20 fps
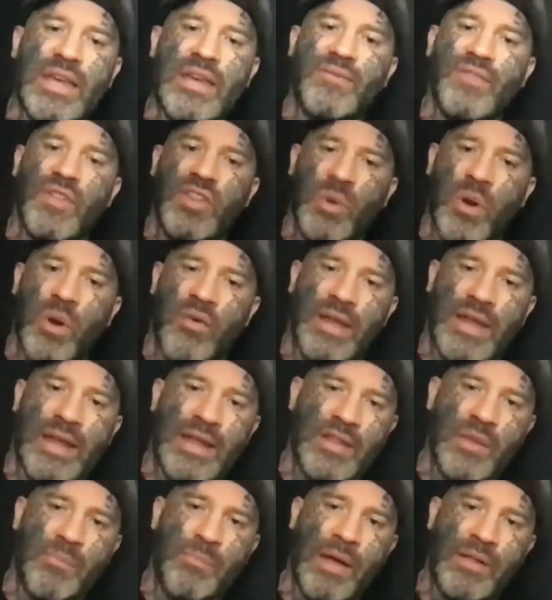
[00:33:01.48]
that you are an
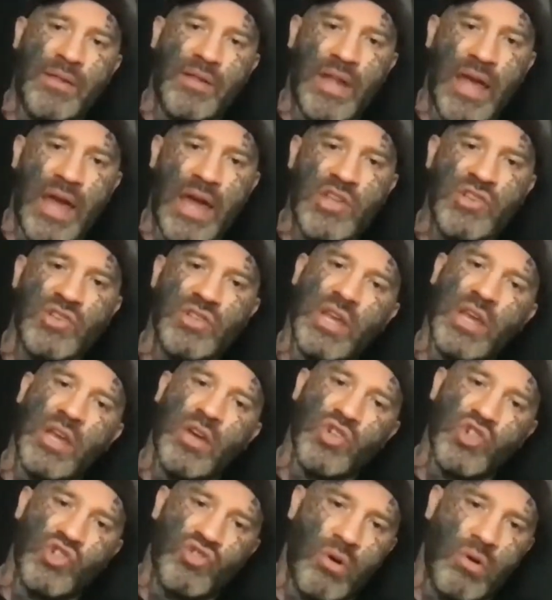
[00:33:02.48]
independent agent in
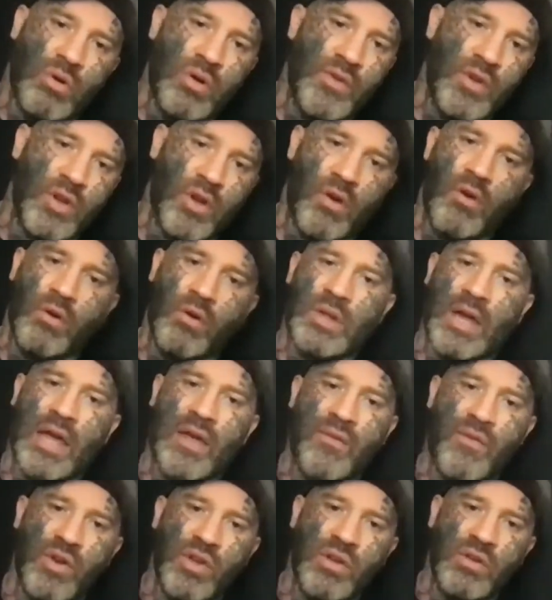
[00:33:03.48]
control of your own
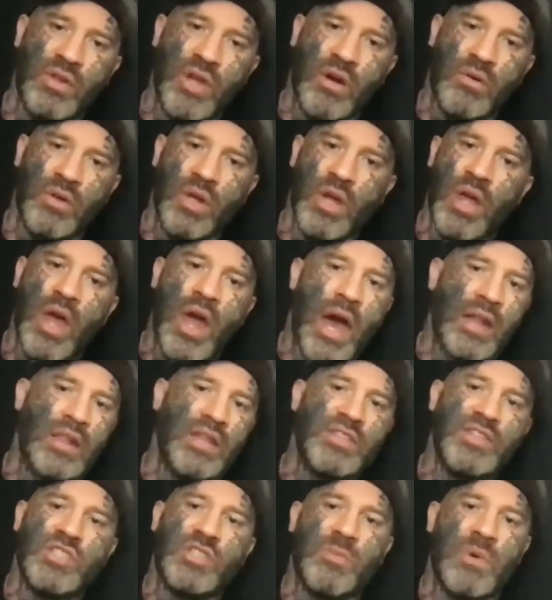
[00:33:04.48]
life, or you don't. And
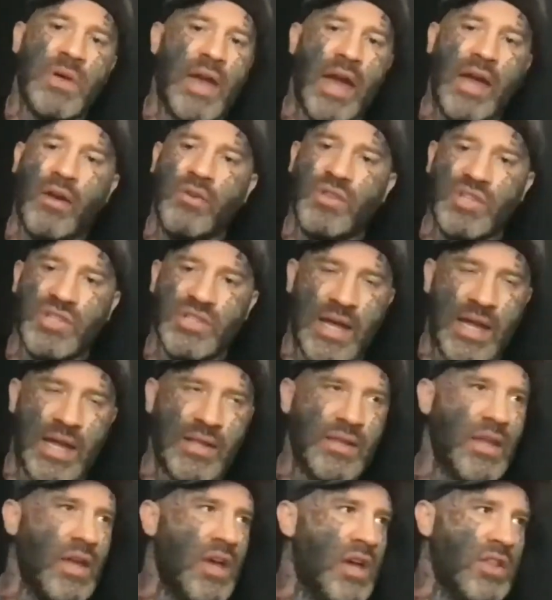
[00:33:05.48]
listen to me, I
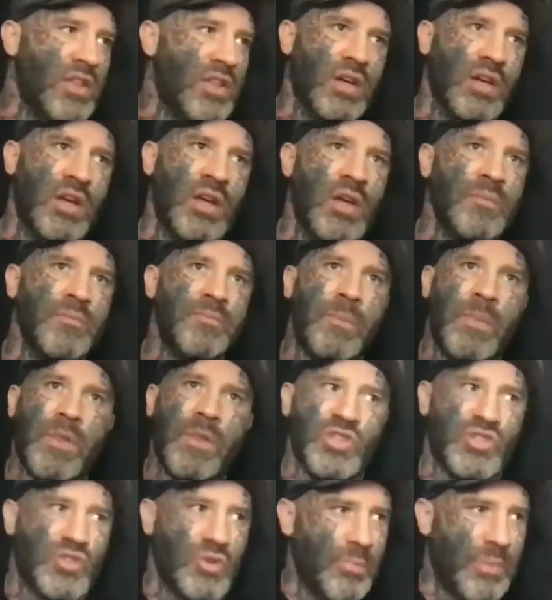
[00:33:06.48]
understand that
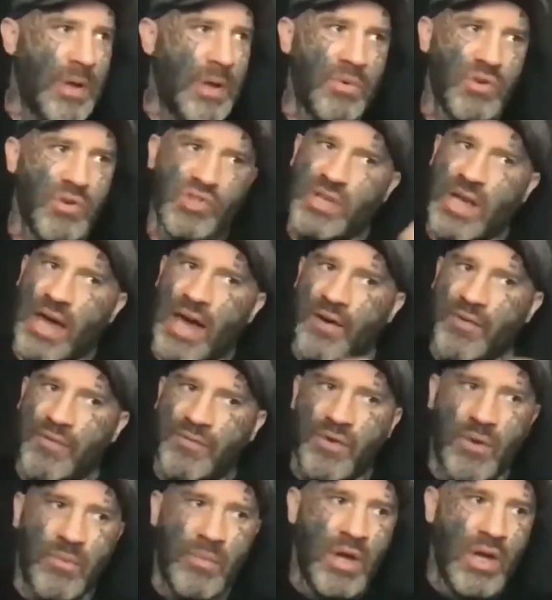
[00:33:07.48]
some people start
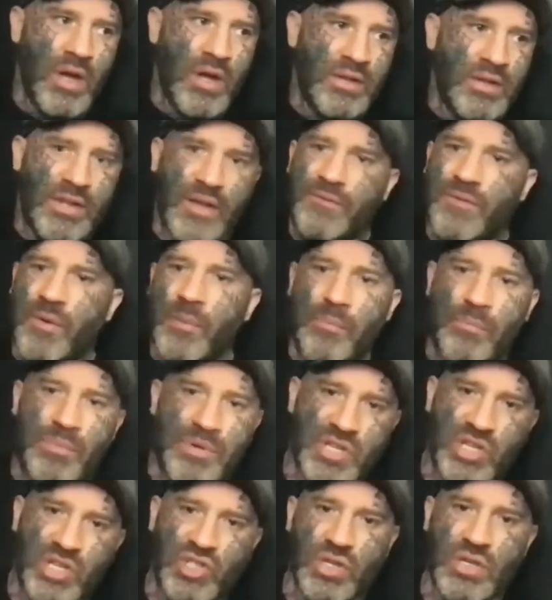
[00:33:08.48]
from different
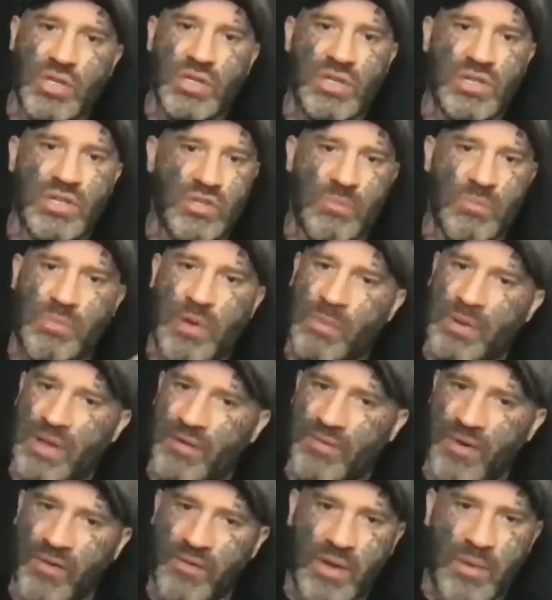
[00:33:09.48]
positions. Some people
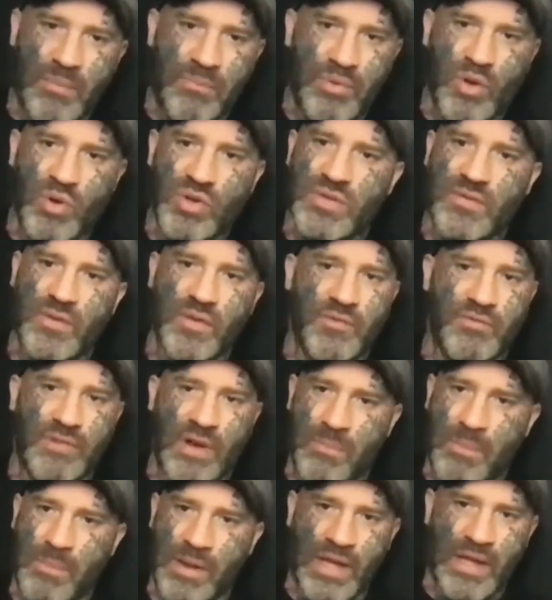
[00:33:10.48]
have very abusive and
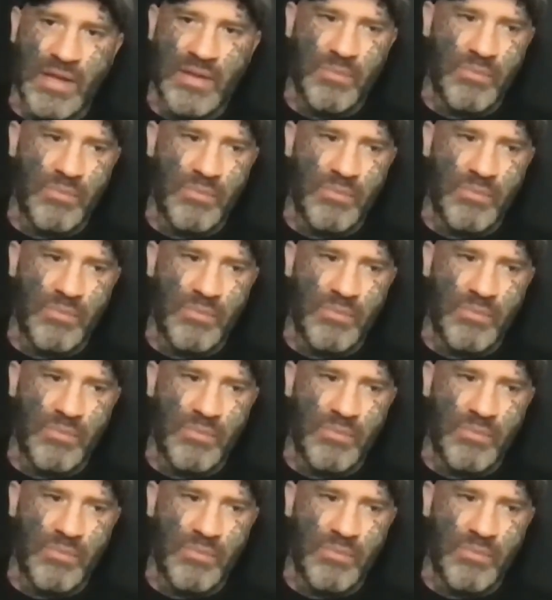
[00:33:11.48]
fragmented